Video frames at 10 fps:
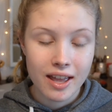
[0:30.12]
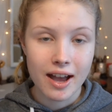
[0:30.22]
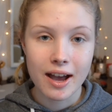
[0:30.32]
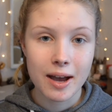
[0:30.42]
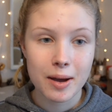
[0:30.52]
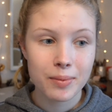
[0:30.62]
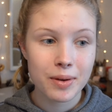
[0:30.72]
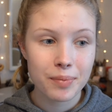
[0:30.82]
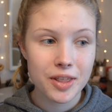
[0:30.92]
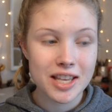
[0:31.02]

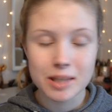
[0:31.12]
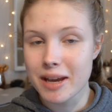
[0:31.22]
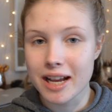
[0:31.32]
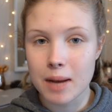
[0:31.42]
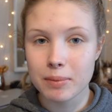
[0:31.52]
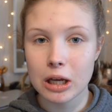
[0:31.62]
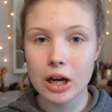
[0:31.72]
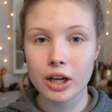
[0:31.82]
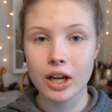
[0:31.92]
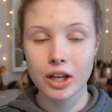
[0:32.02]
But this makeup
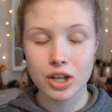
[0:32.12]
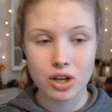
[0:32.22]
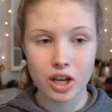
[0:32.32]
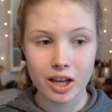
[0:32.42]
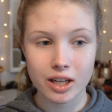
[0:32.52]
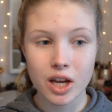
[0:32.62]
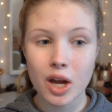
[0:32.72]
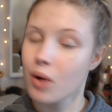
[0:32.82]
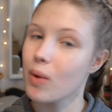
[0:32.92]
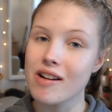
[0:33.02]
look you could
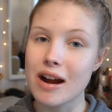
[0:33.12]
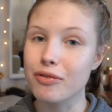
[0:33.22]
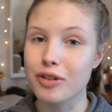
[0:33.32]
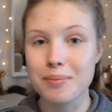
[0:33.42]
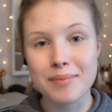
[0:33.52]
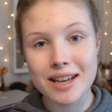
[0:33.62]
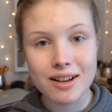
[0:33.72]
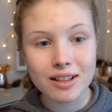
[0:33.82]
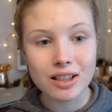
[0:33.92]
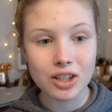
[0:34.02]
wear out for a
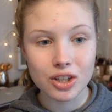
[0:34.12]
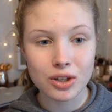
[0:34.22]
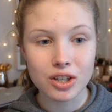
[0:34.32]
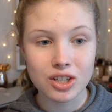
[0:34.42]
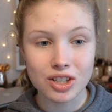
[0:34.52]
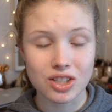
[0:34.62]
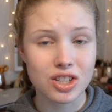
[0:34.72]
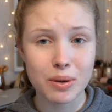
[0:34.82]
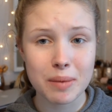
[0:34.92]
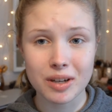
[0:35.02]
meal, you could just
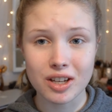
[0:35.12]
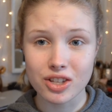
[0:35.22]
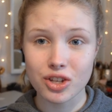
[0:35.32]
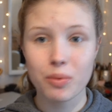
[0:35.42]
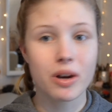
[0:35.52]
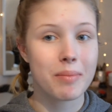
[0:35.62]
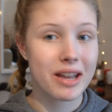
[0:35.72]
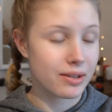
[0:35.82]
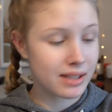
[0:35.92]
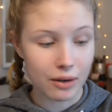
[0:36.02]
do it because you want to make
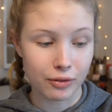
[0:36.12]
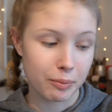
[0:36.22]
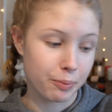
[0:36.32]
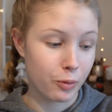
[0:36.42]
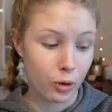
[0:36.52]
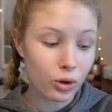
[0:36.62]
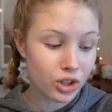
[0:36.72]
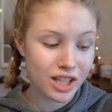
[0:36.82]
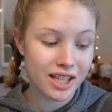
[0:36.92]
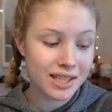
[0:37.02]
yourself look
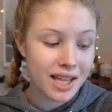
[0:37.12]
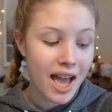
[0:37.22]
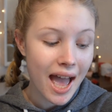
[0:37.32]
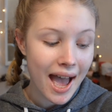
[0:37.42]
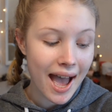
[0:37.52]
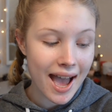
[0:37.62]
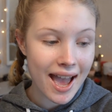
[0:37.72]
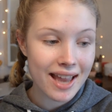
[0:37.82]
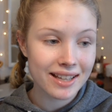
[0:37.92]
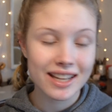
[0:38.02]
gorgeous,
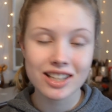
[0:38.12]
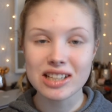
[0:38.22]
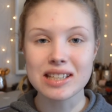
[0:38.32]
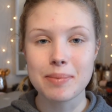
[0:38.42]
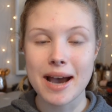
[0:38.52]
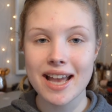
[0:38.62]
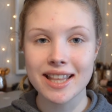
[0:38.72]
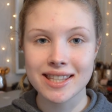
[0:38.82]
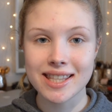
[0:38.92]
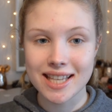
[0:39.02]
and it just
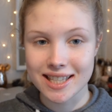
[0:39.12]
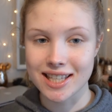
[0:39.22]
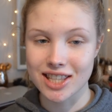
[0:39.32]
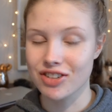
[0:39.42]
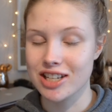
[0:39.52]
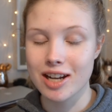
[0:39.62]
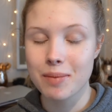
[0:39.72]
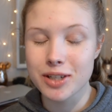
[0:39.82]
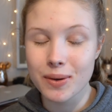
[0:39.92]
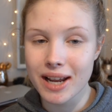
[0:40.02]
depends. This is the reason
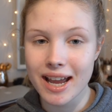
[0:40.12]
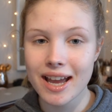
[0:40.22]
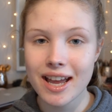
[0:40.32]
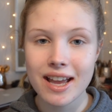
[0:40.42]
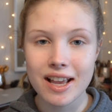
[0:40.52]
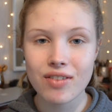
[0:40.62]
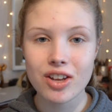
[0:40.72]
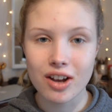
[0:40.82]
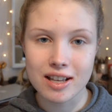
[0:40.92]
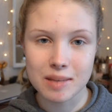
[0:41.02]
I'm doing it, giving you
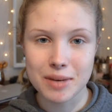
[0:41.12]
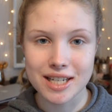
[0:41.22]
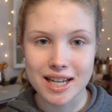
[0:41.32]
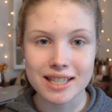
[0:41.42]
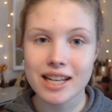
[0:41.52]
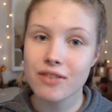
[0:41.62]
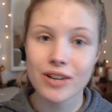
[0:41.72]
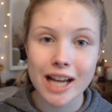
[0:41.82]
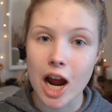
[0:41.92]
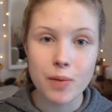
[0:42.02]
guys some ideas, and I
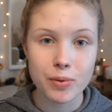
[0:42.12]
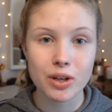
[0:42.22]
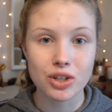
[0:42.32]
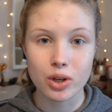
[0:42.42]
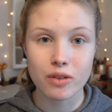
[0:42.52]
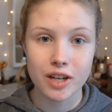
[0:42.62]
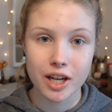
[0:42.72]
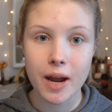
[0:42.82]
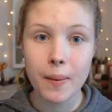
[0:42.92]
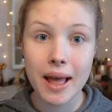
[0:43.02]
really hope you enjoy the
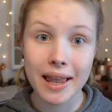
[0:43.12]
video.